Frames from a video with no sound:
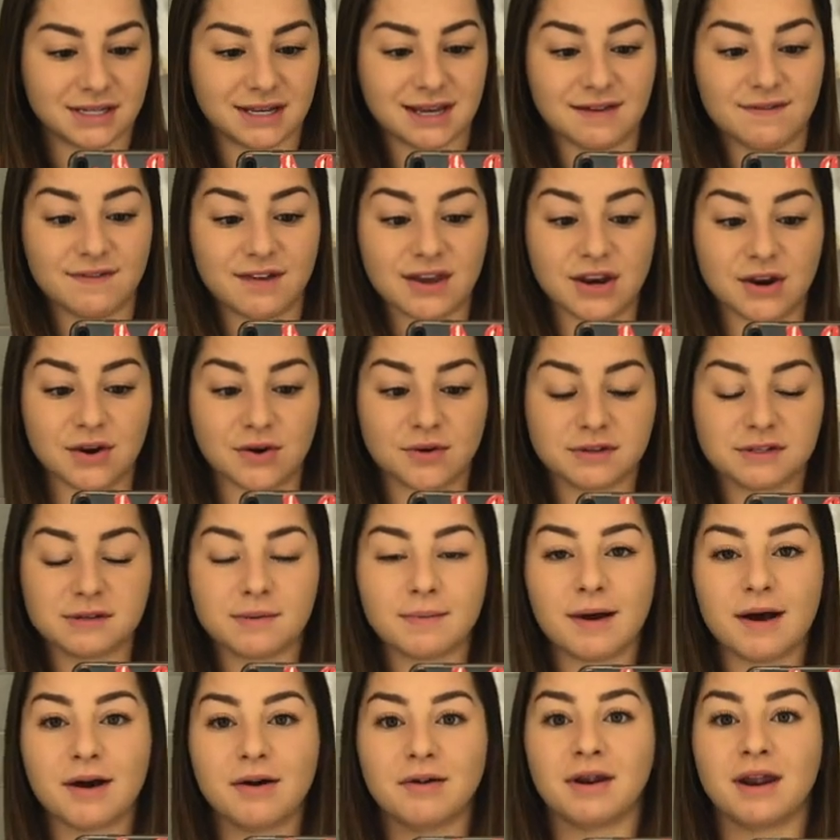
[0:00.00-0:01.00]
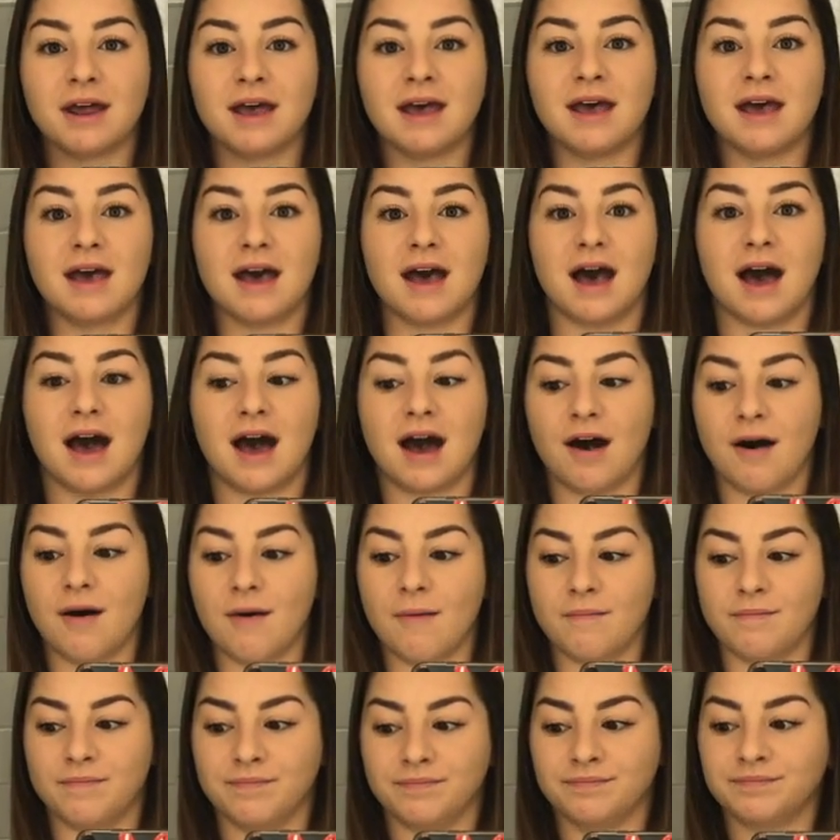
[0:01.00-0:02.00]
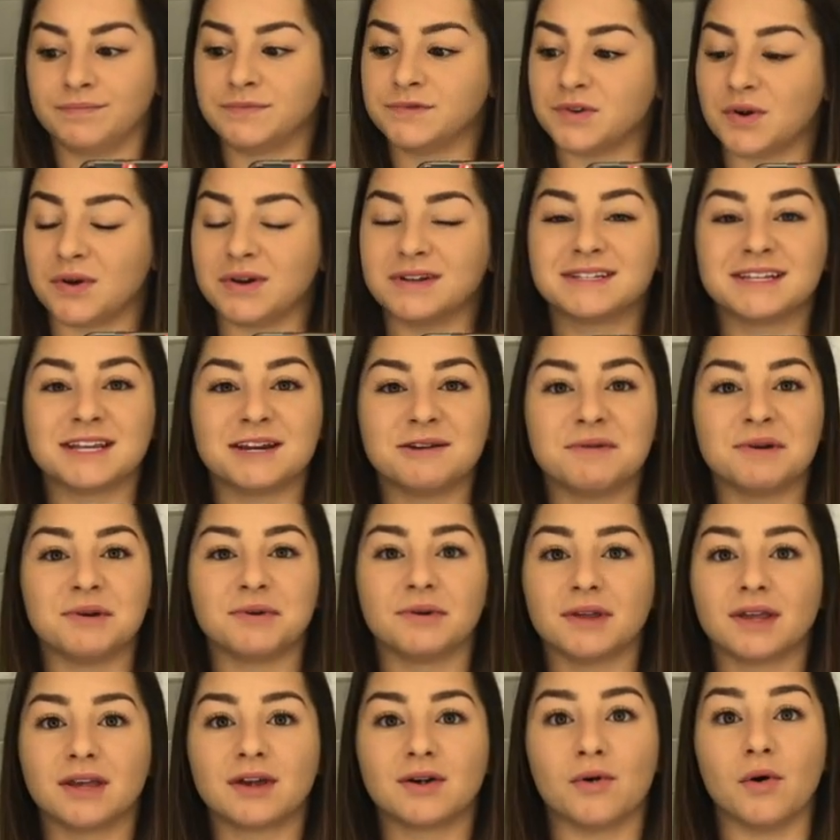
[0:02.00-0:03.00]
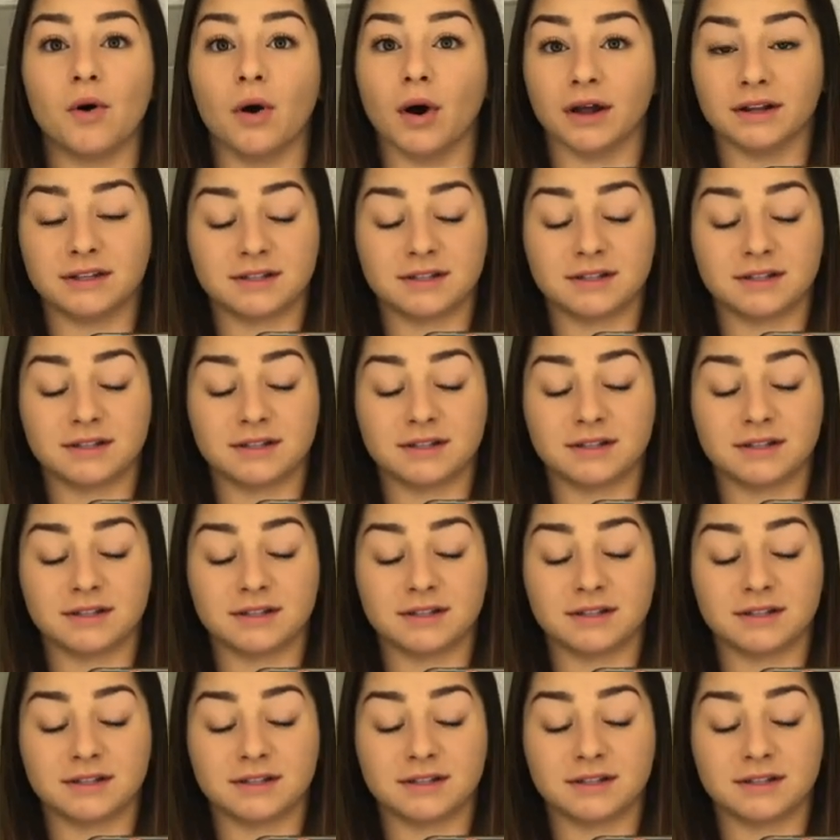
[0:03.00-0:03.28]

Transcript: TV knows about. So it's gonna be really cool.